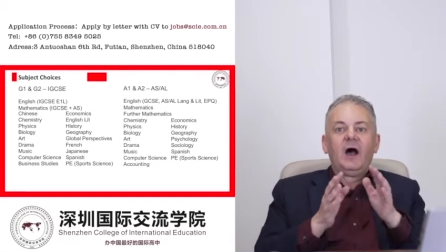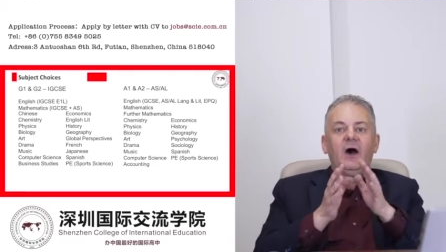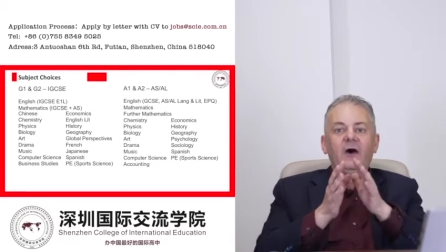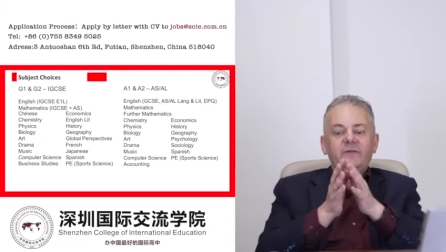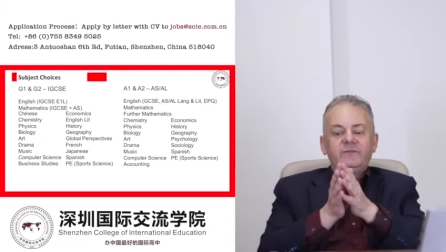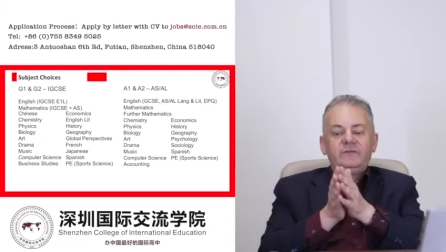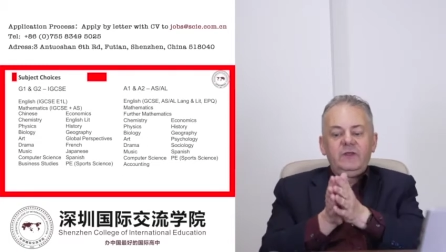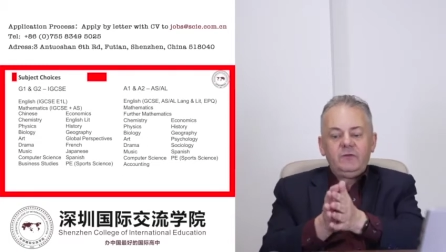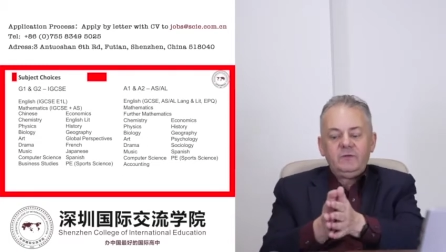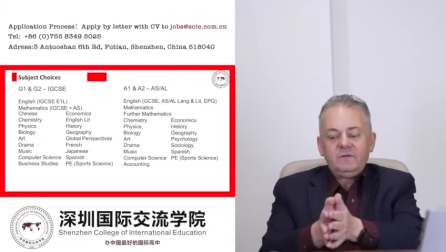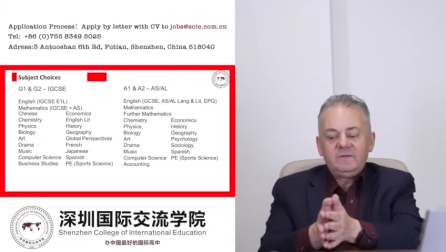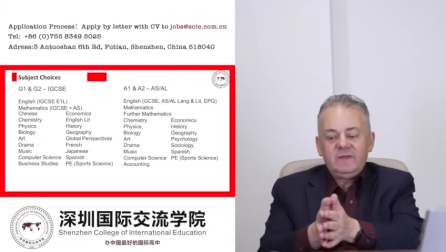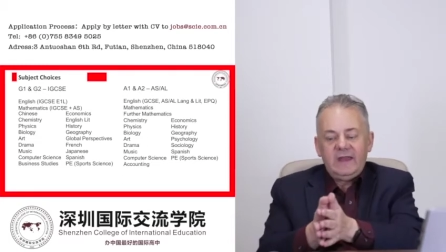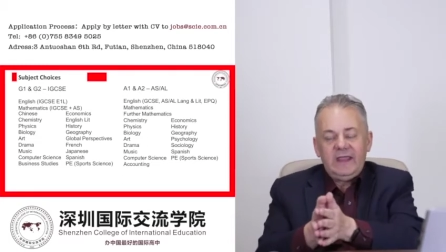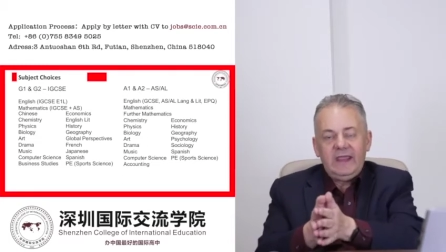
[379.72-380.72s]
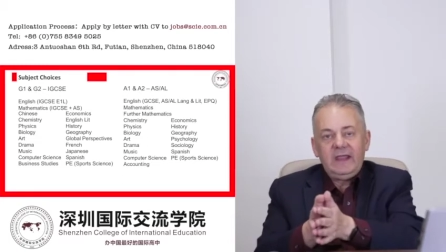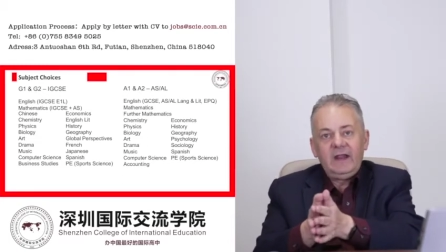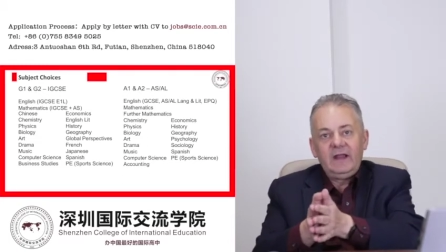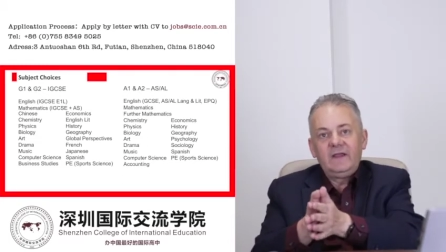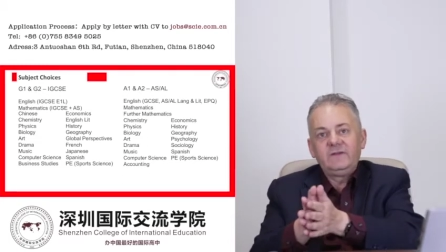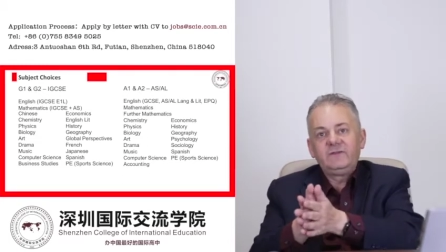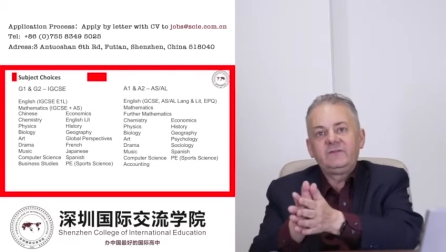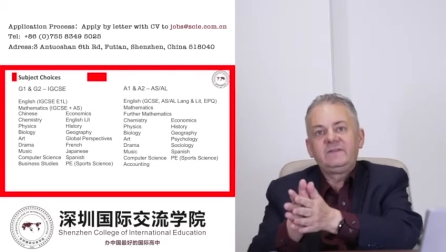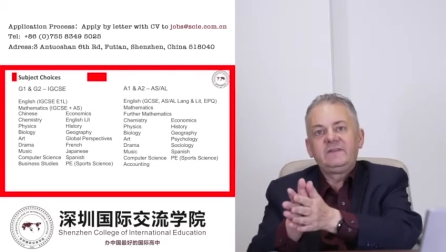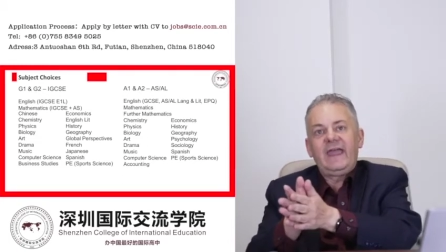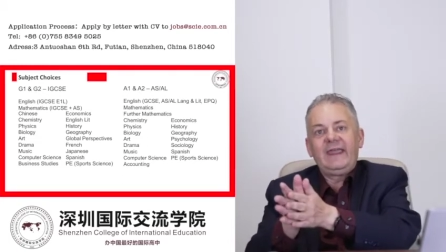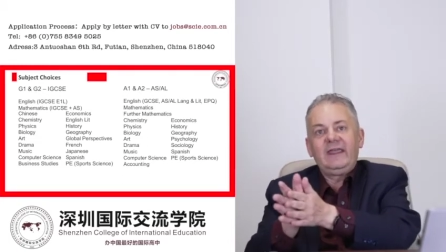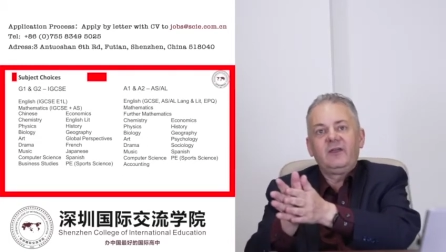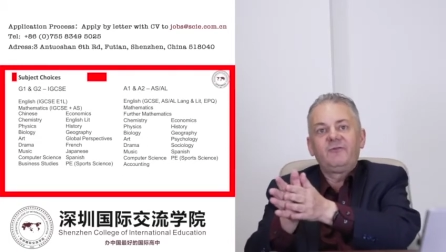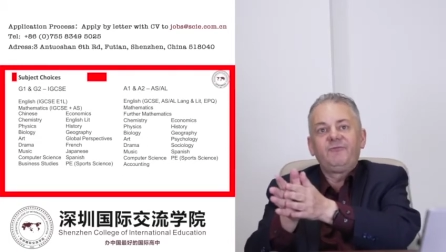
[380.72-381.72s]
Our students in English
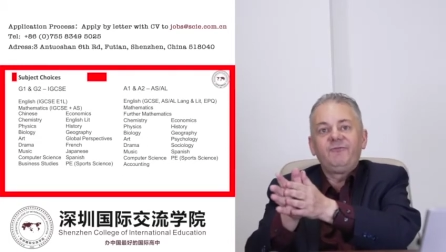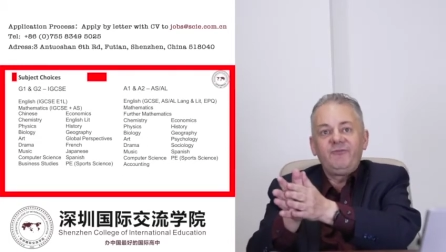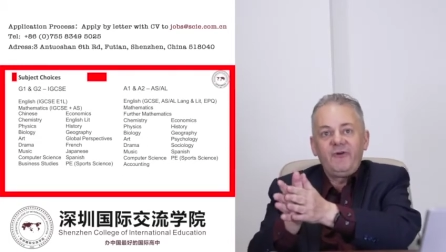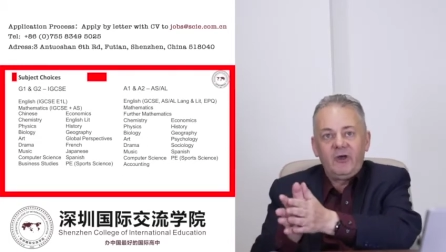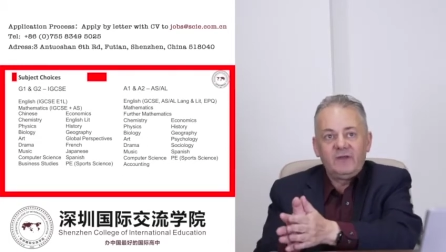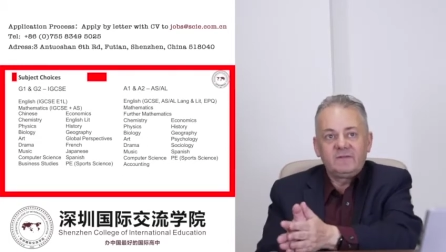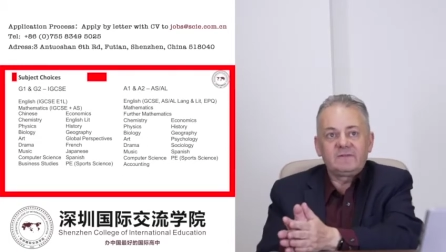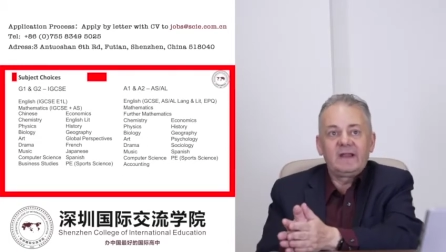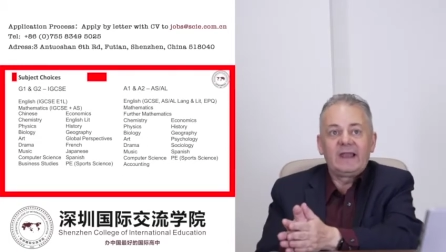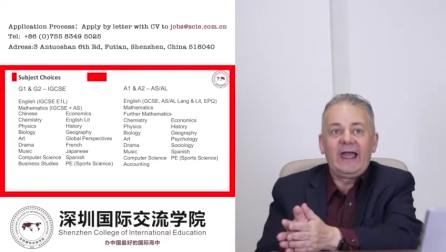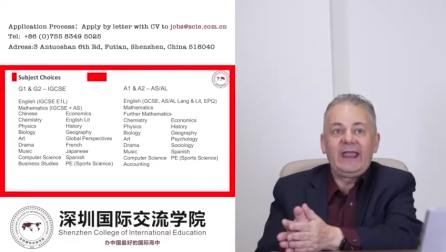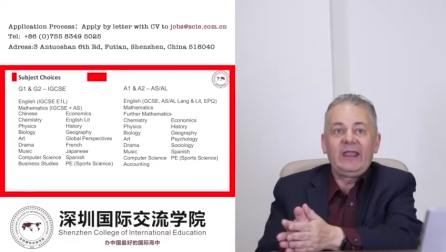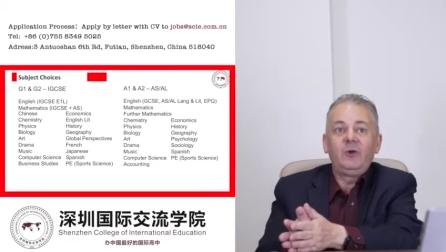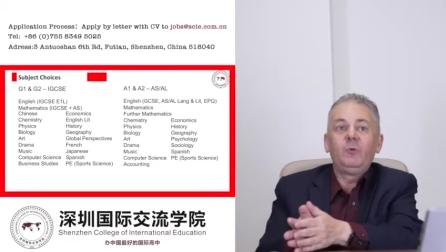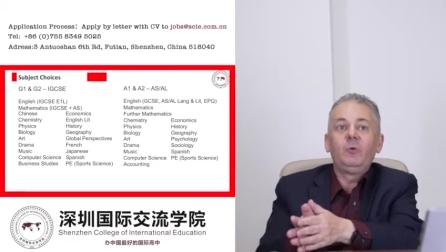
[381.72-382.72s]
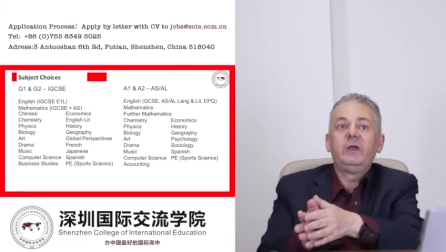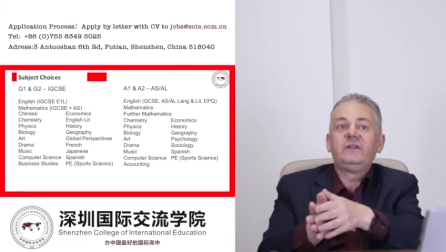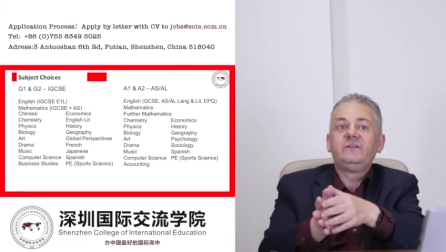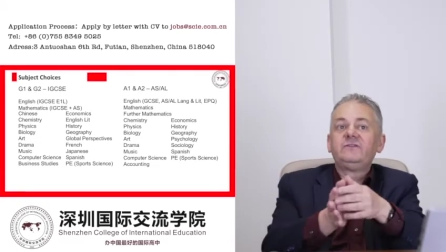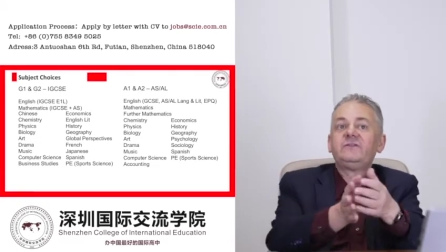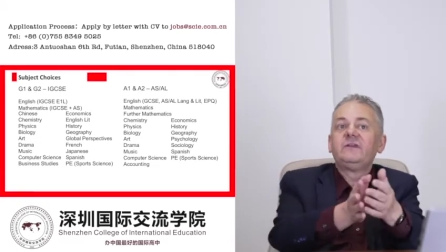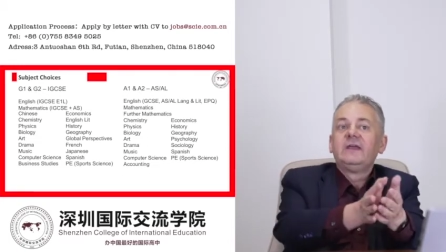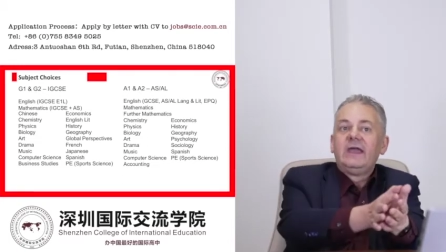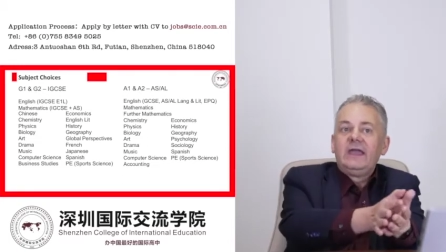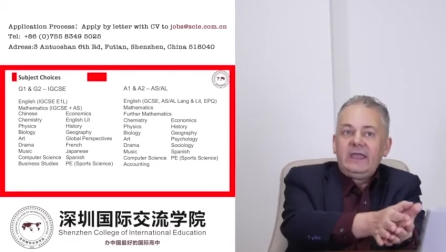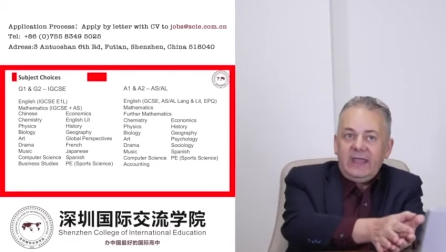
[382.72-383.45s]
take first language